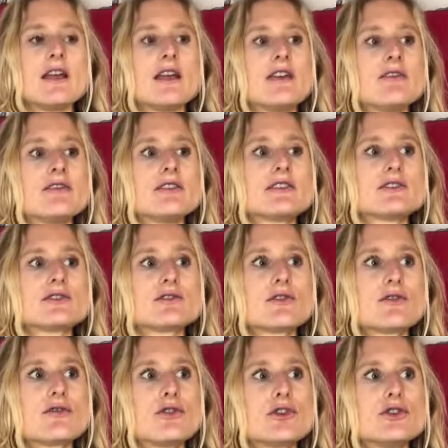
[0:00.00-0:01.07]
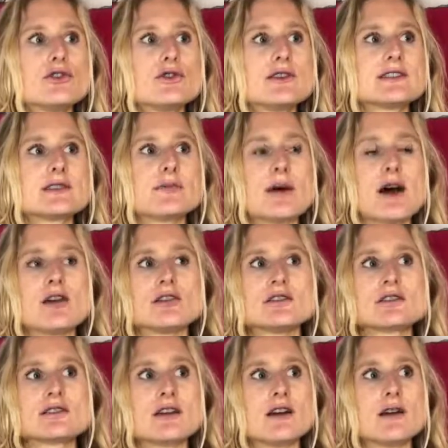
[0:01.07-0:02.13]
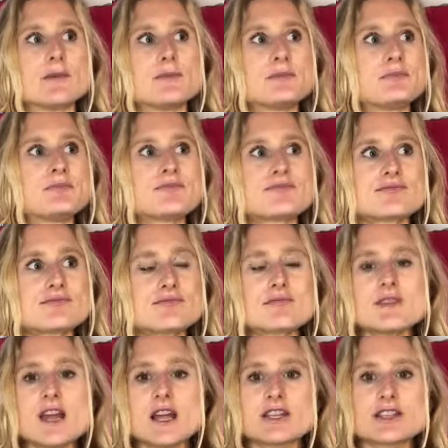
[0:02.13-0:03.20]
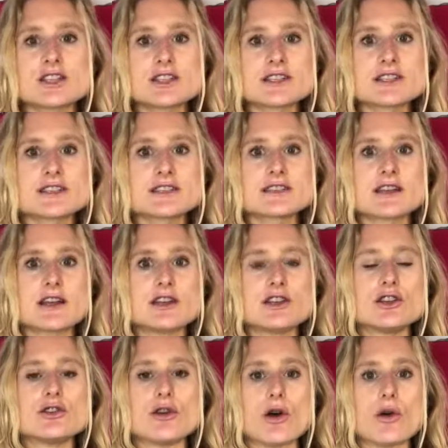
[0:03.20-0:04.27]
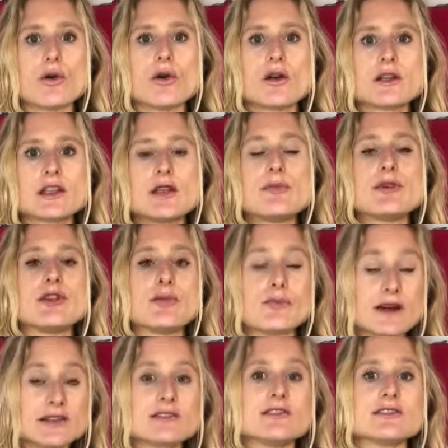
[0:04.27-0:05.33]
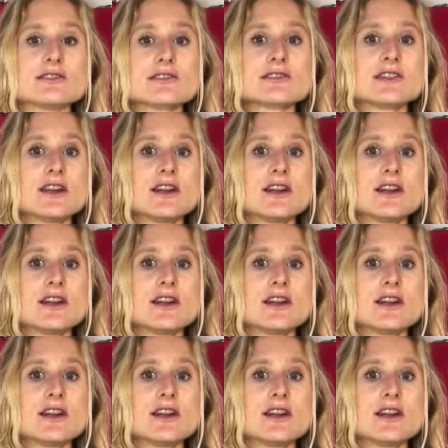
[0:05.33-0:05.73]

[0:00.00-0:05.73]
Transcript: If it's for you is about just keeping your muscles